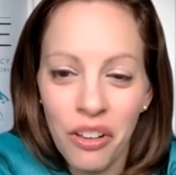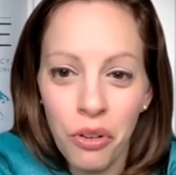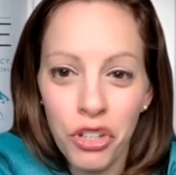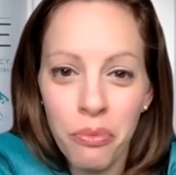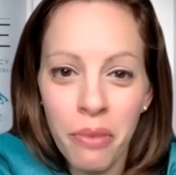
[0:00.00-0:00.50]

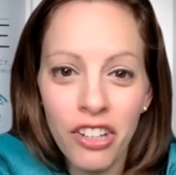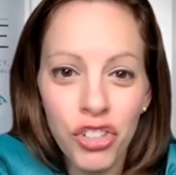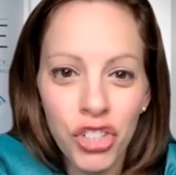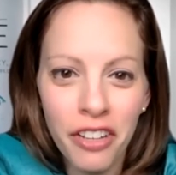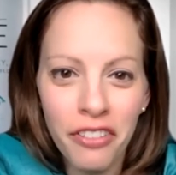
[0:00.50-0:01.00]
Well, you made a
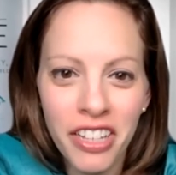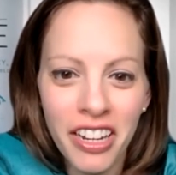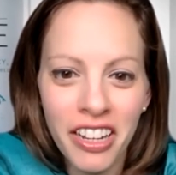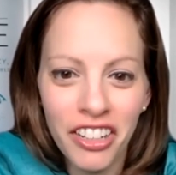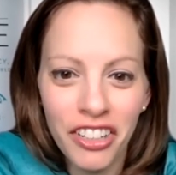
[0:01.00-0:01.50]
shift
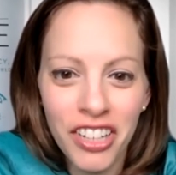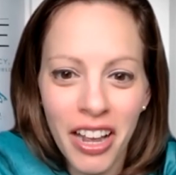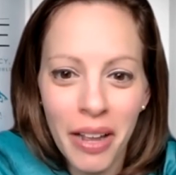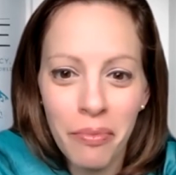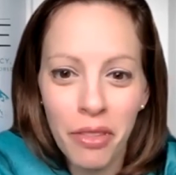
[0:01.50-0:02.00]
at a good
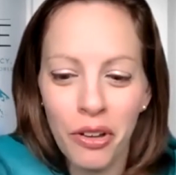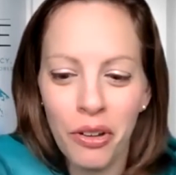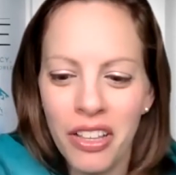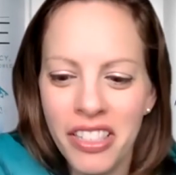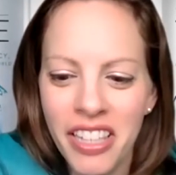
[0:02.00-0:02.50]
time though.
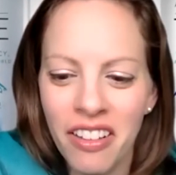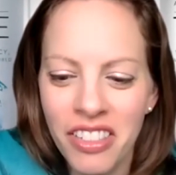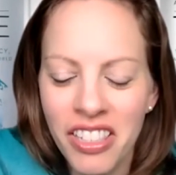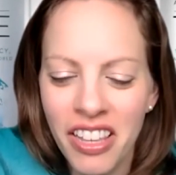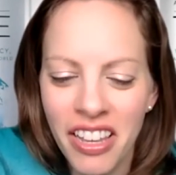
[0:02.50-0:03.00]
It
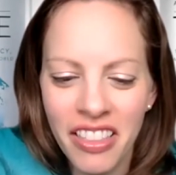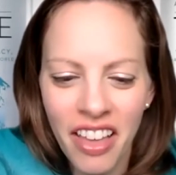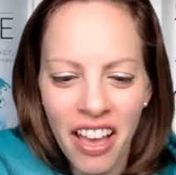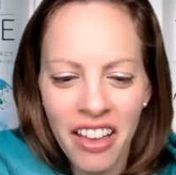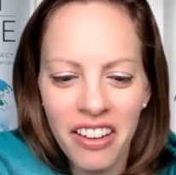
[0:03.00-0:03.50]
sounds like
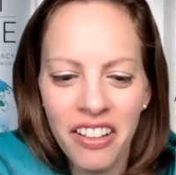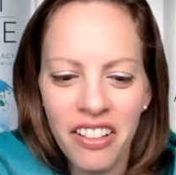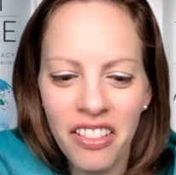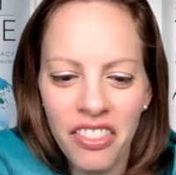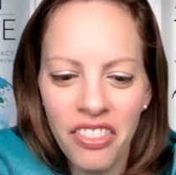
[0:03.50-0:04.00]
that
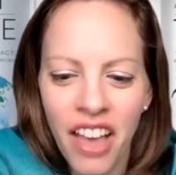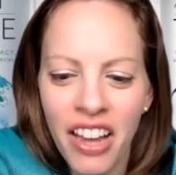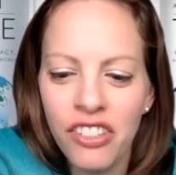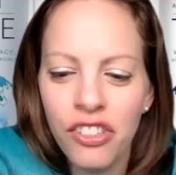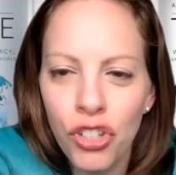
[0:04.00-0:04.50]

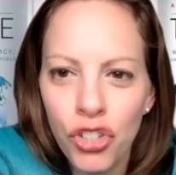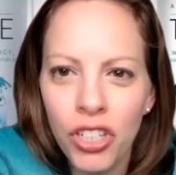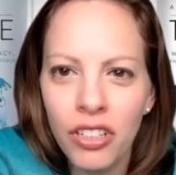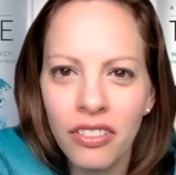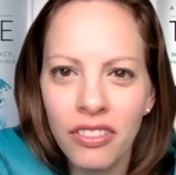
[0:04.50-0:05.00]

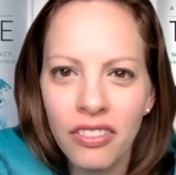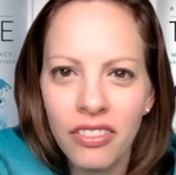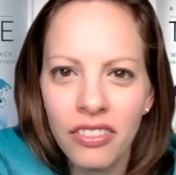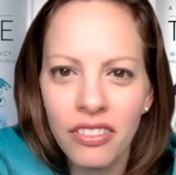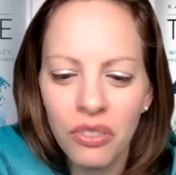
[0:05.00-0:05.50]
decision
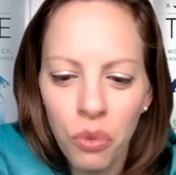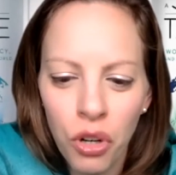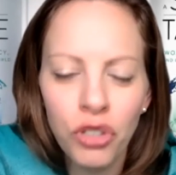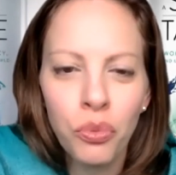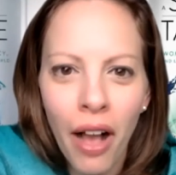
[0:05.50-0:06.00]

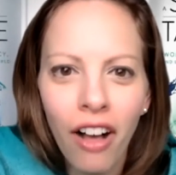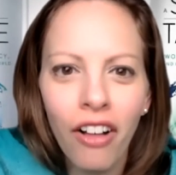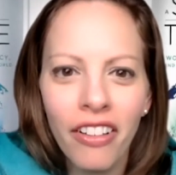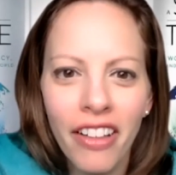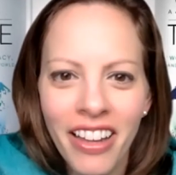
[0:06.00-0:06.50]
worked
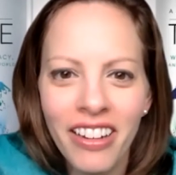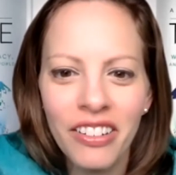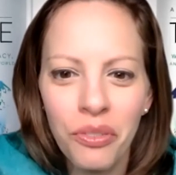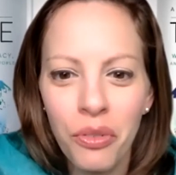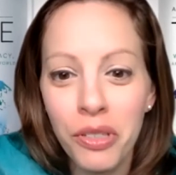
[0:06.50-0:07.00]
well
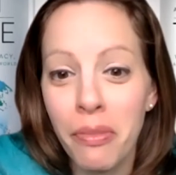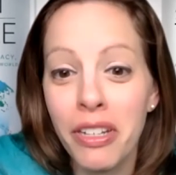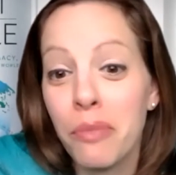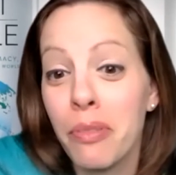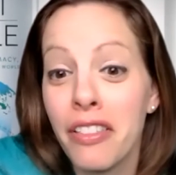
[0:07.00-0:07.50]
and was
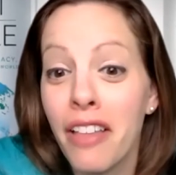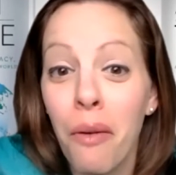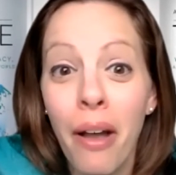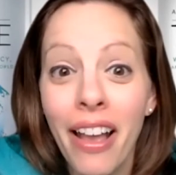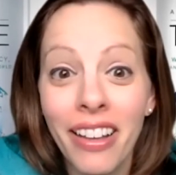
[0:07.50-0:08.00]
meant to be that
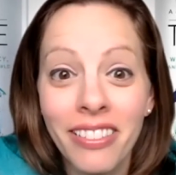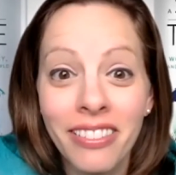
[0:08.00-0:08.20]
way.